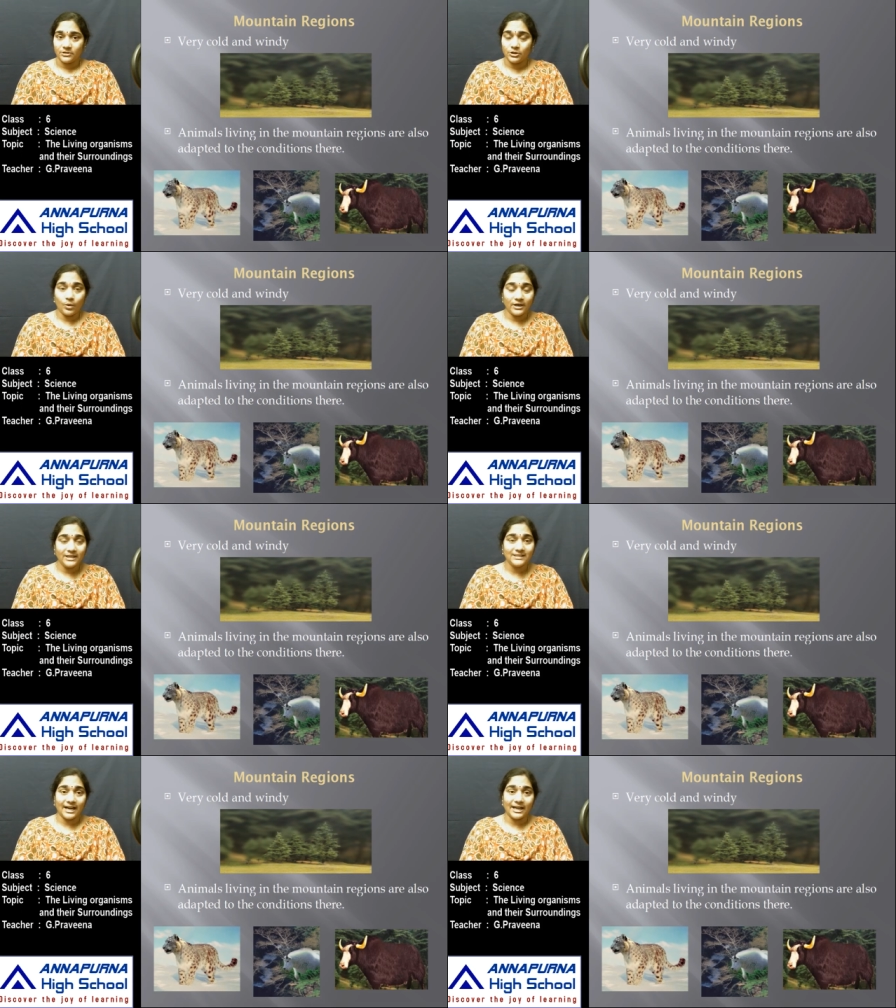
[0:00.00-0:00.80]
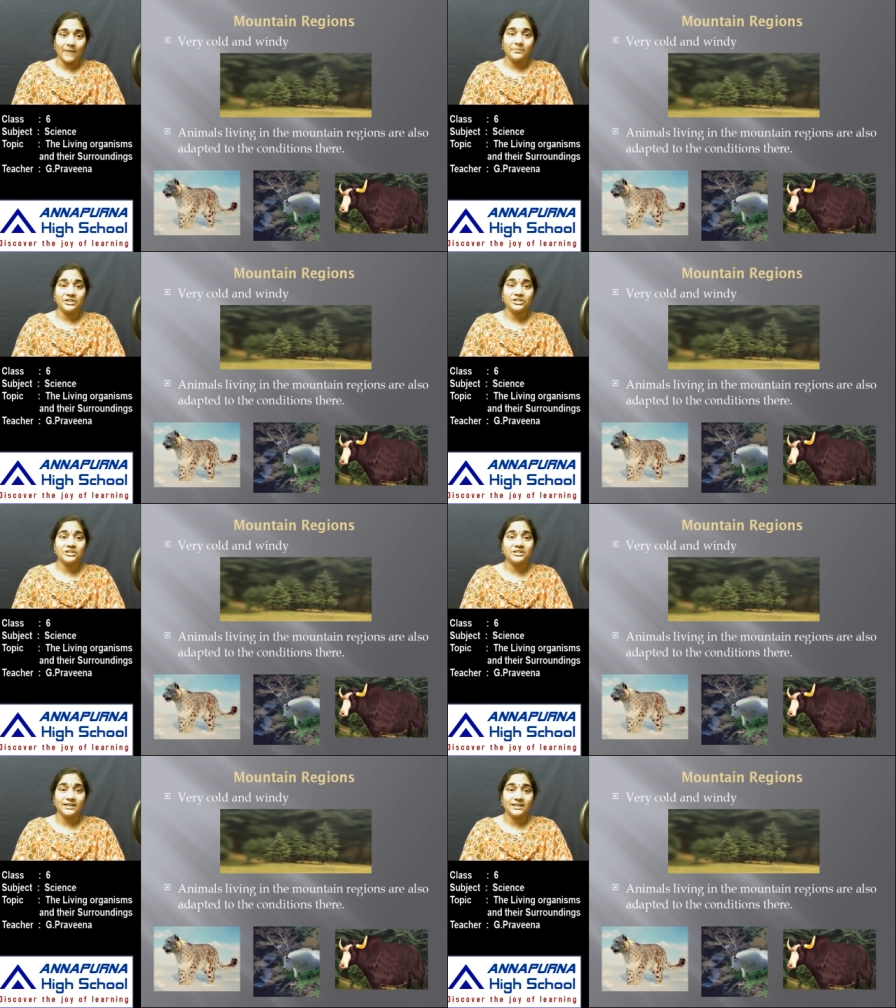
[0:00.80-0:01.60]
So what is the
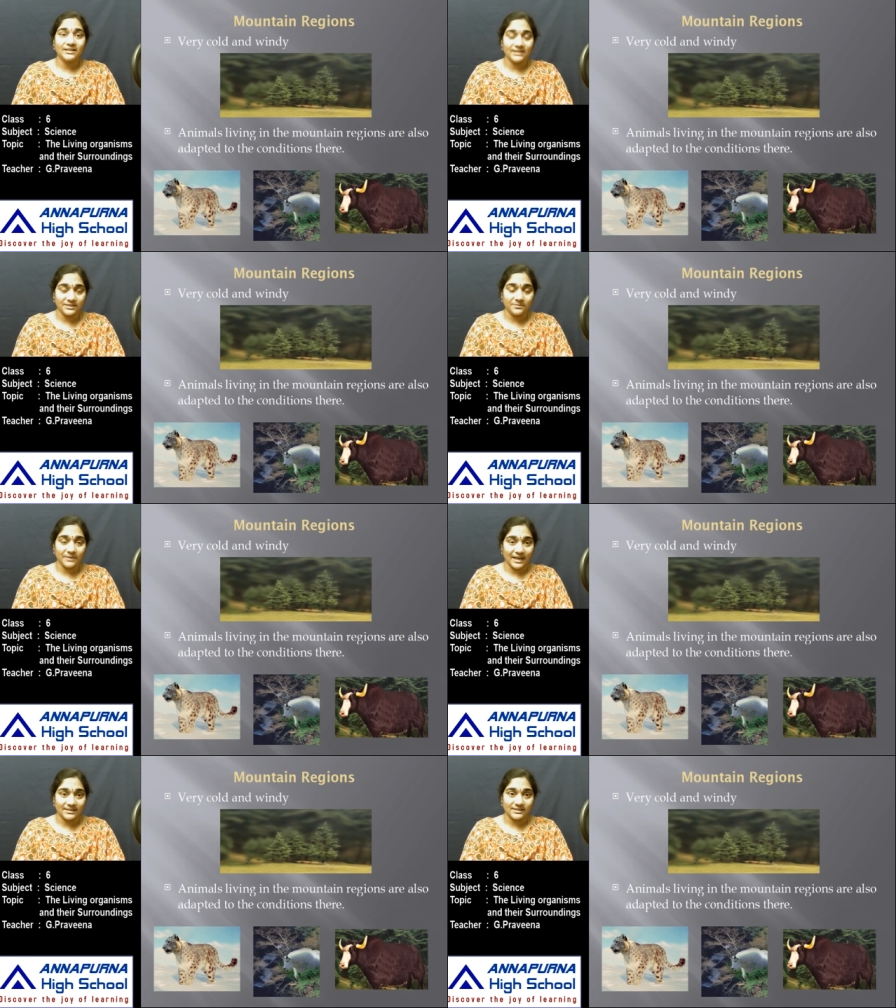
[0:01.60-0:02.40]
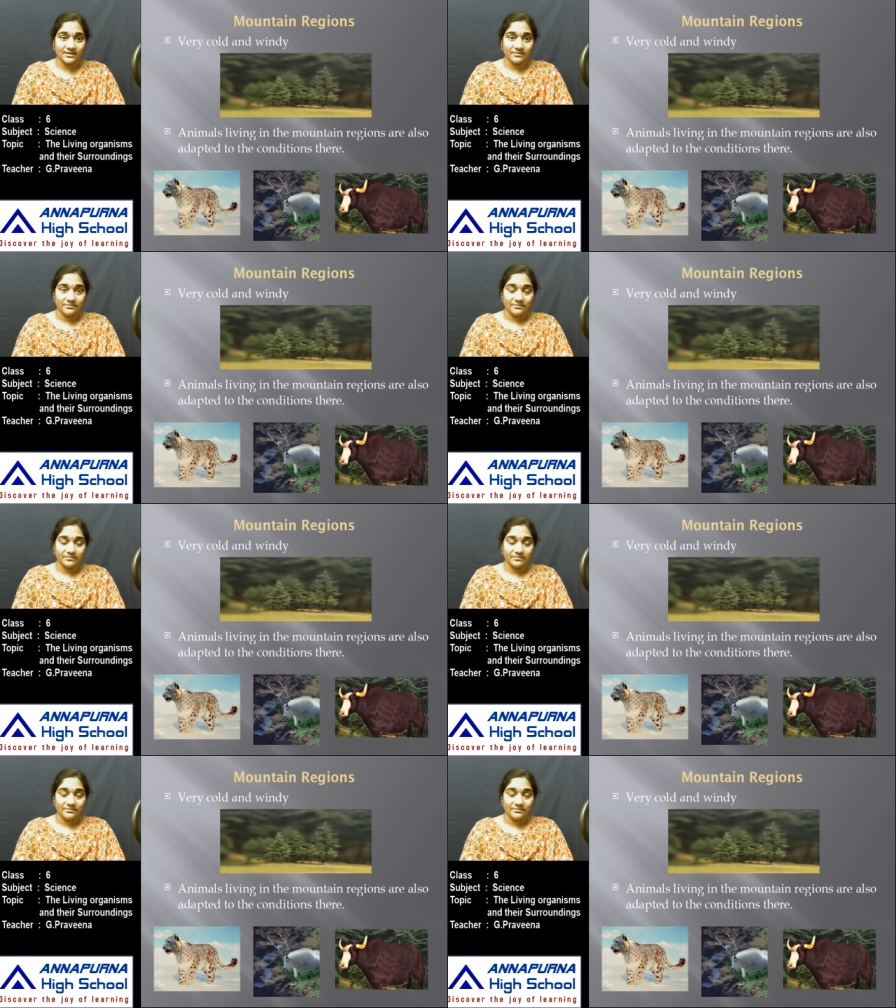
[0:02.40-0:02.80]
adaptation seen in these plants?